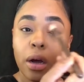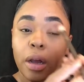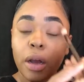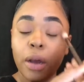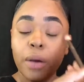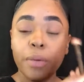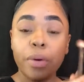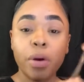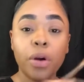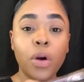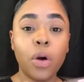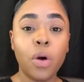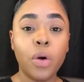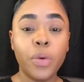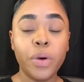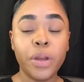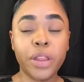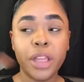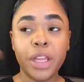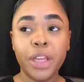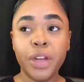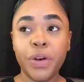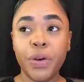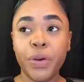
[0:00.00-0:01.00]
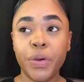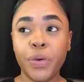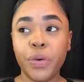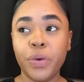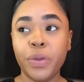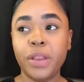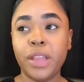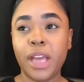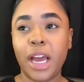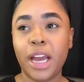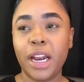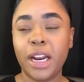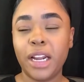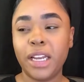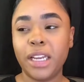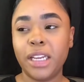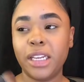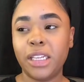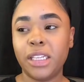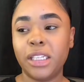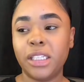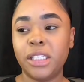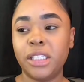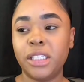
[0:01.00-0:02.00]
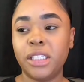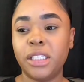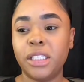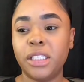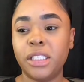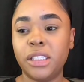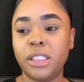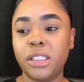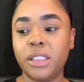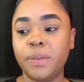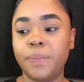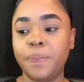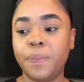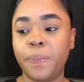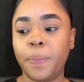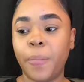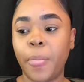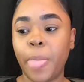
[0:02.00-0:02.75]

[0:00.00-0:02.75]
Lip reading: I will go with a nude that is